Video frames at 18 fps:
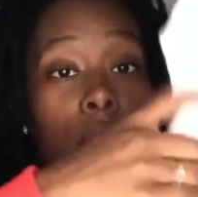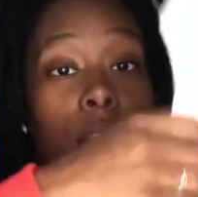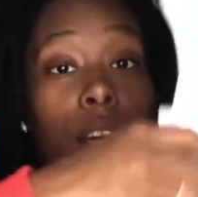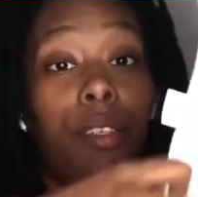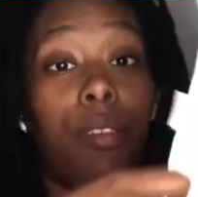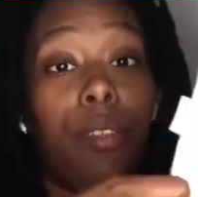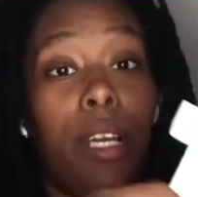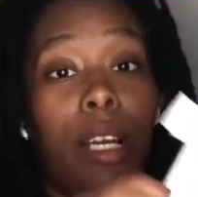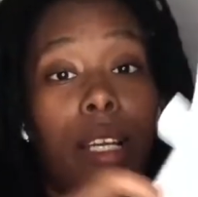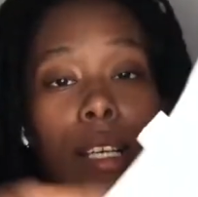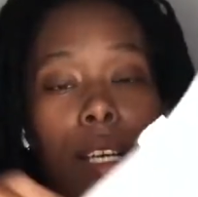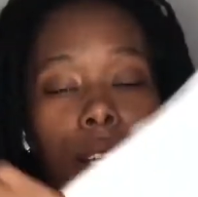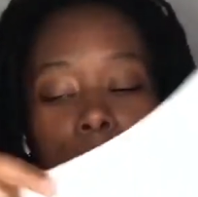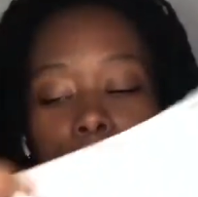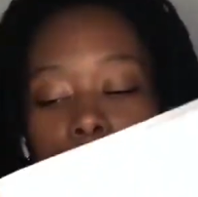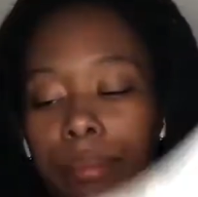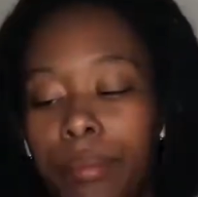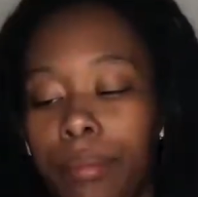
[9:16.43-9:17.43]
And you lay it
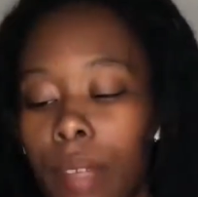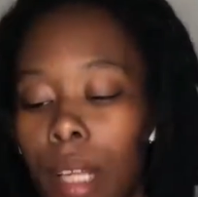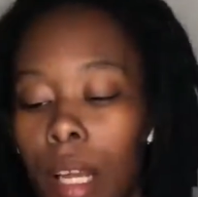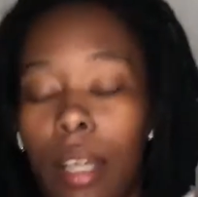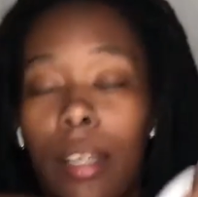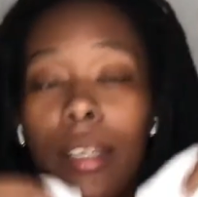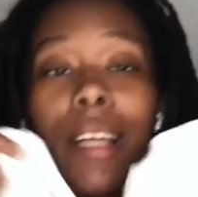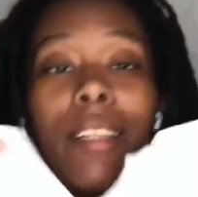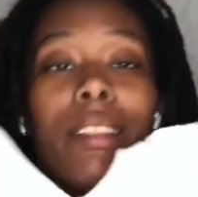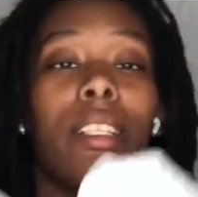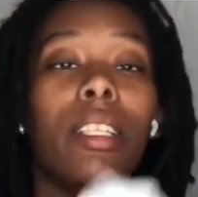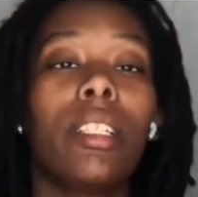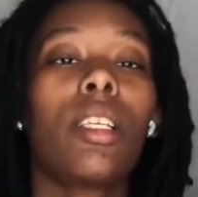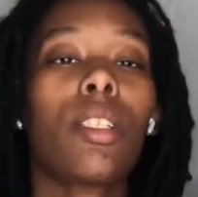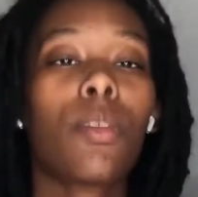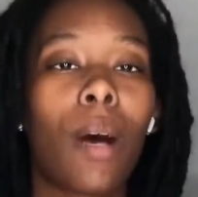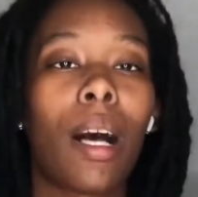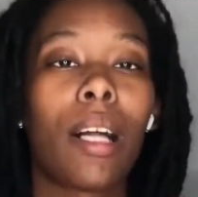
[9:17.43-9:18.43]
down. Now this
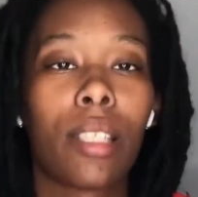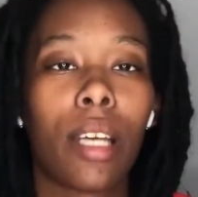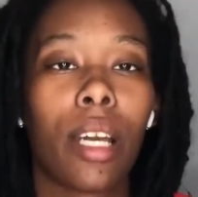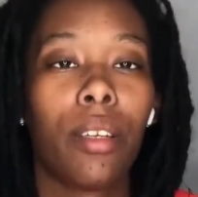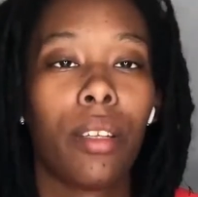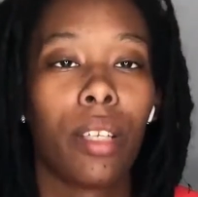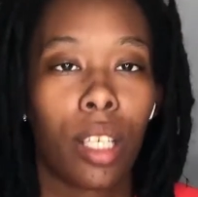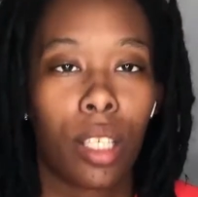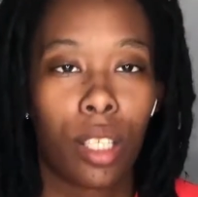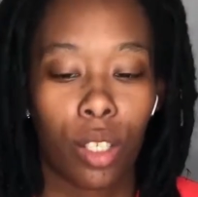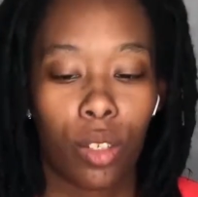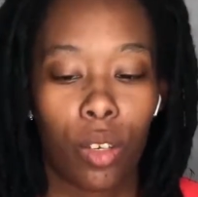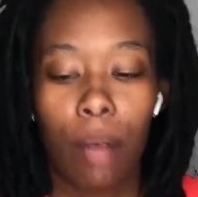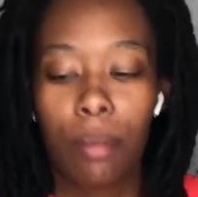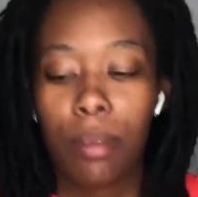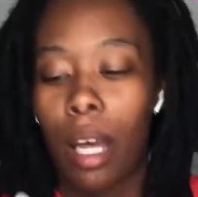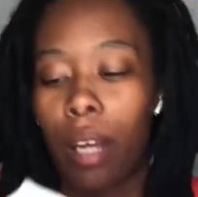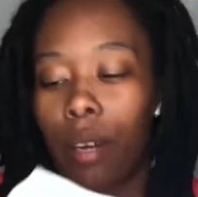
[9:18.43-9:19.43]
is why I tell you to get your
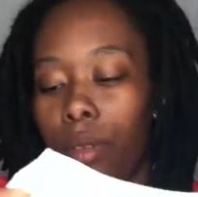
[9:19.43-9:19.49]
scraps out